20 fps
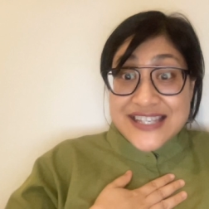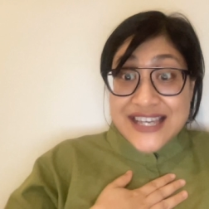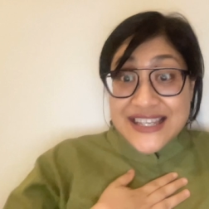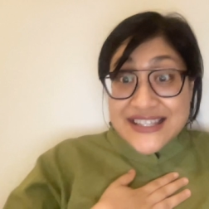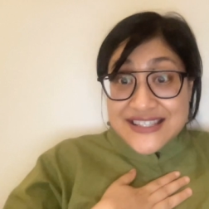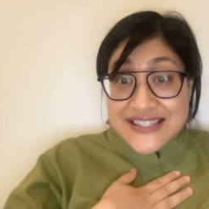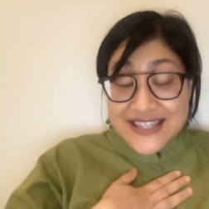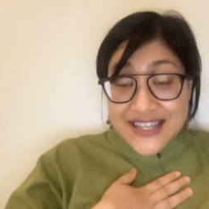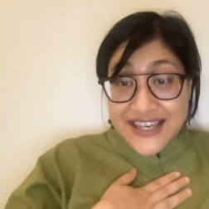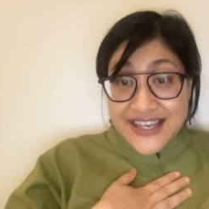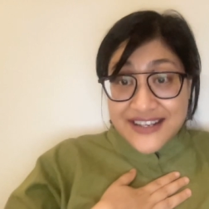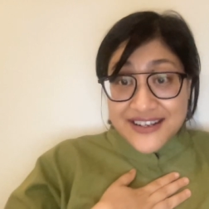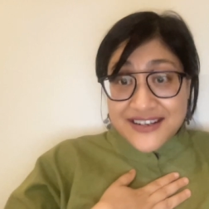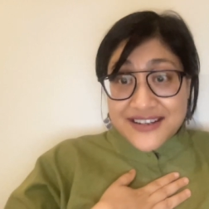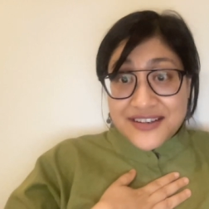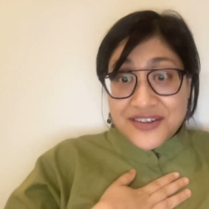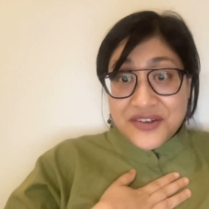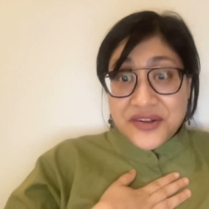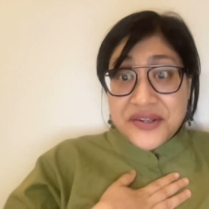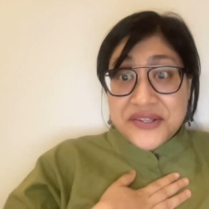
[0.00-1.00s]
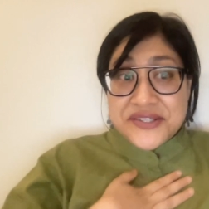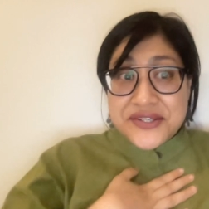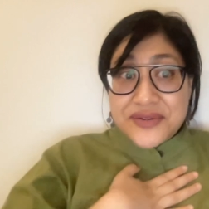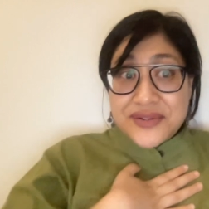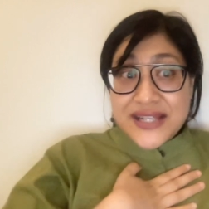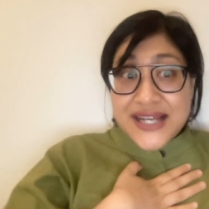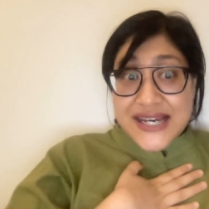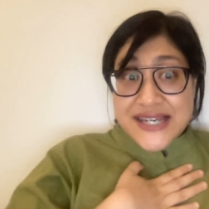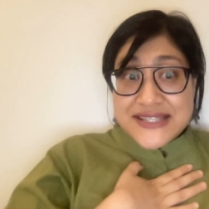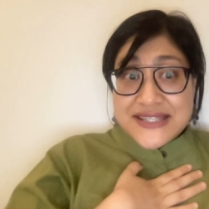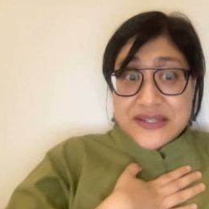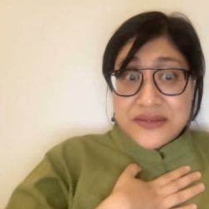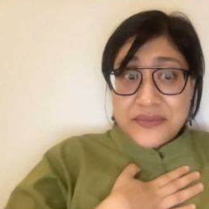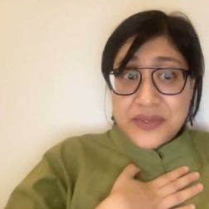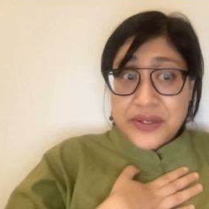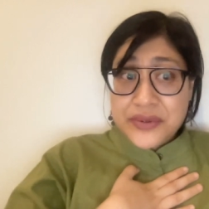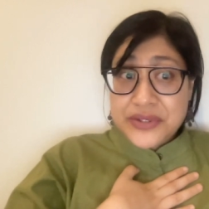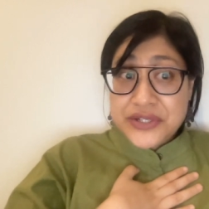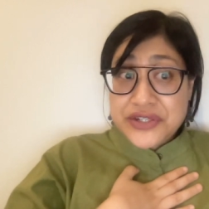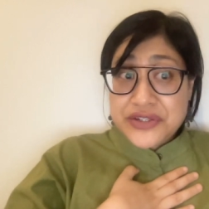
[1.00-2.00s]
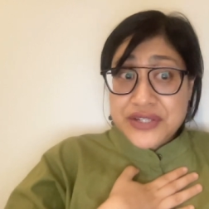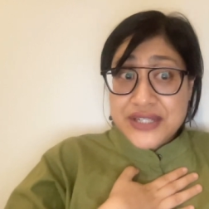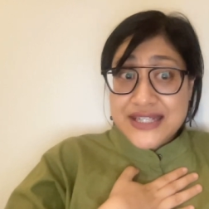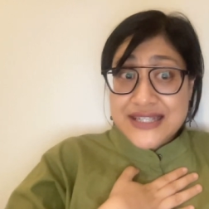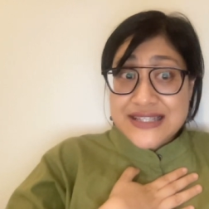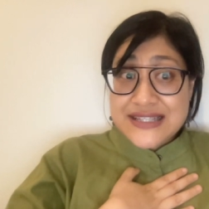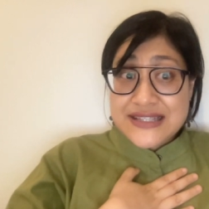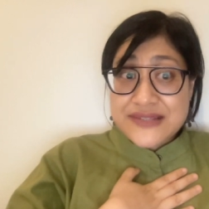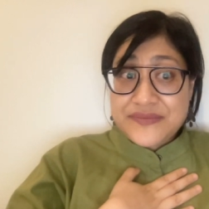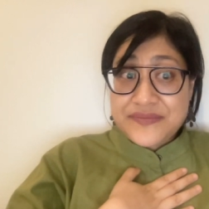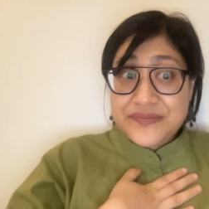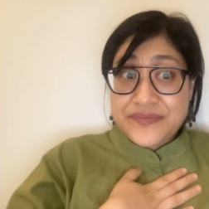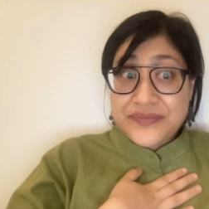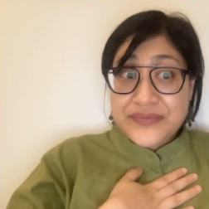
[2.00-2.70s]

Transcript: against that also lies in poetries.